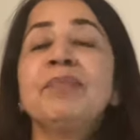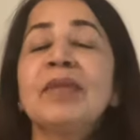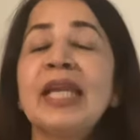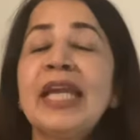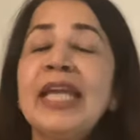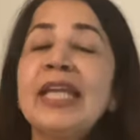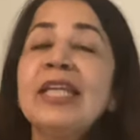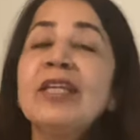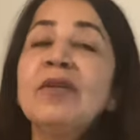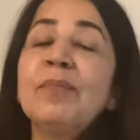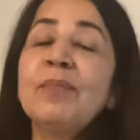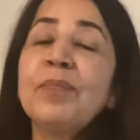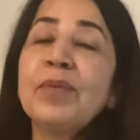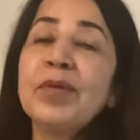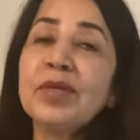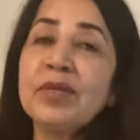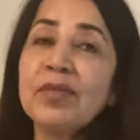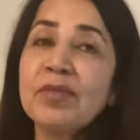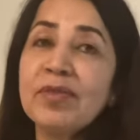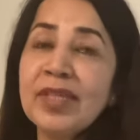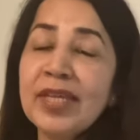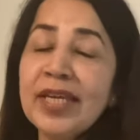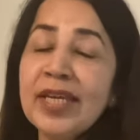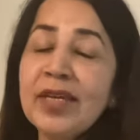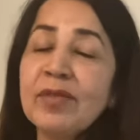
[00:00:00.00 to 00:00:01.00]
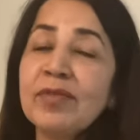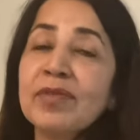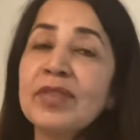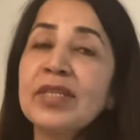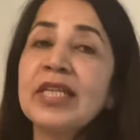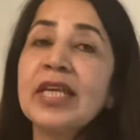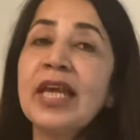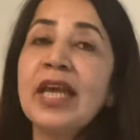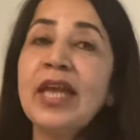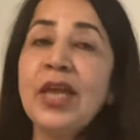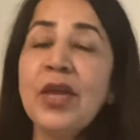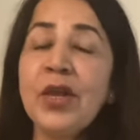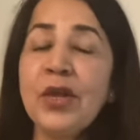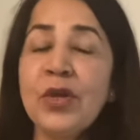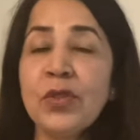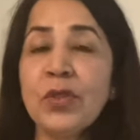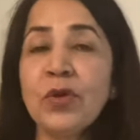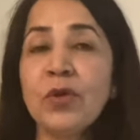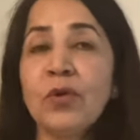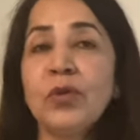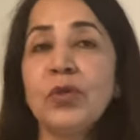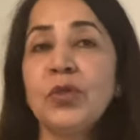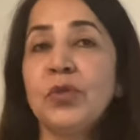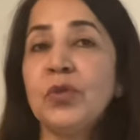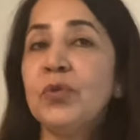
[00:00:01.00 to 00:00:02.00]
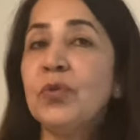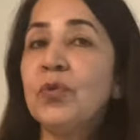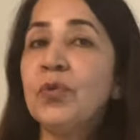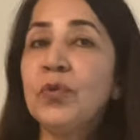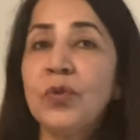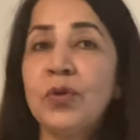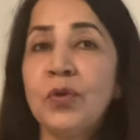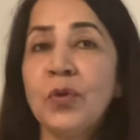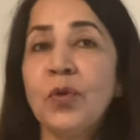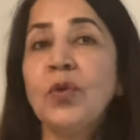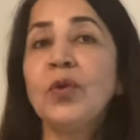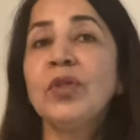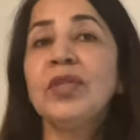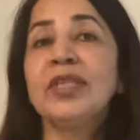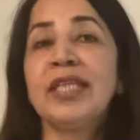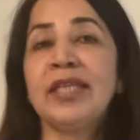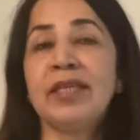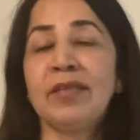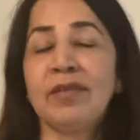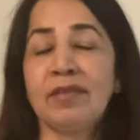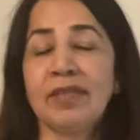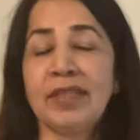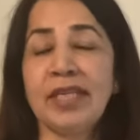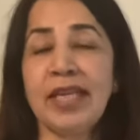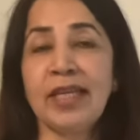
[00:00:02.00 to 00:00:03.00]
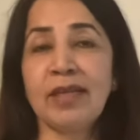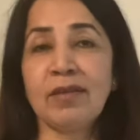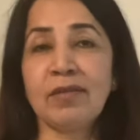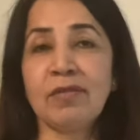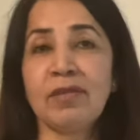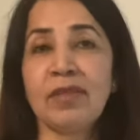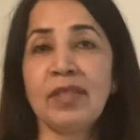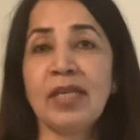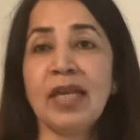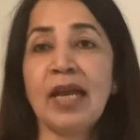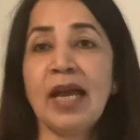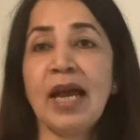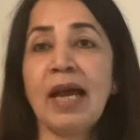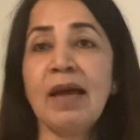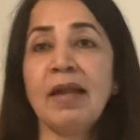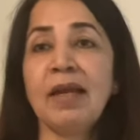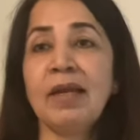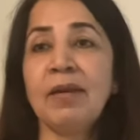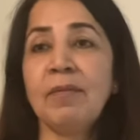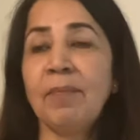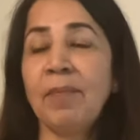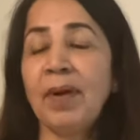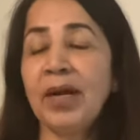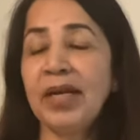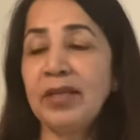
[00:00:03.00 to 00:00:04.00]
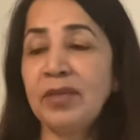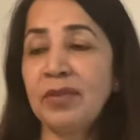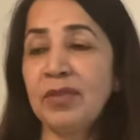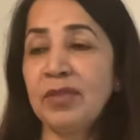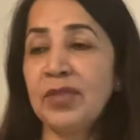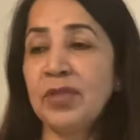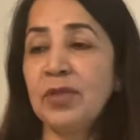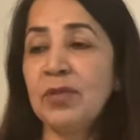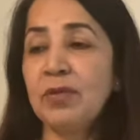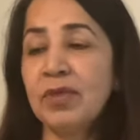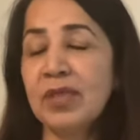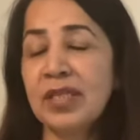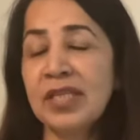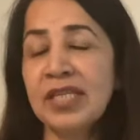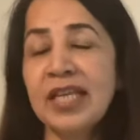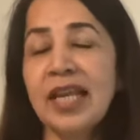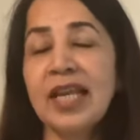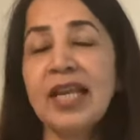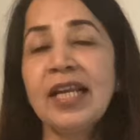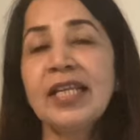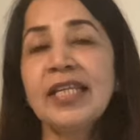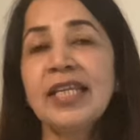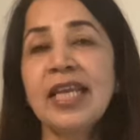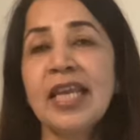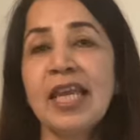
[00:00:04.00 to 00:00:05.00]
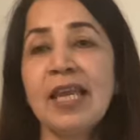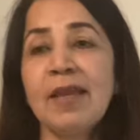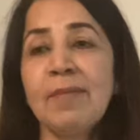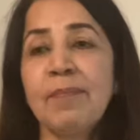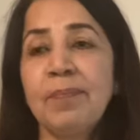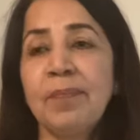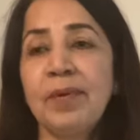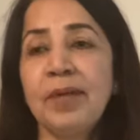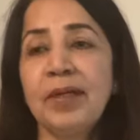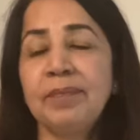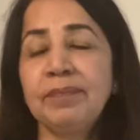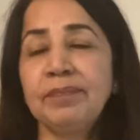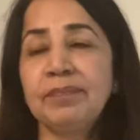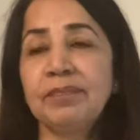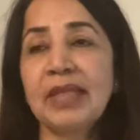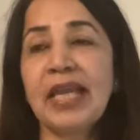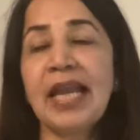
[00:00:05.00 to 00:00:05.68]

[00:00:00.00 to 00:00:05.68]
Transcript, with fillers: it persists so you know these things and but you still keep uh,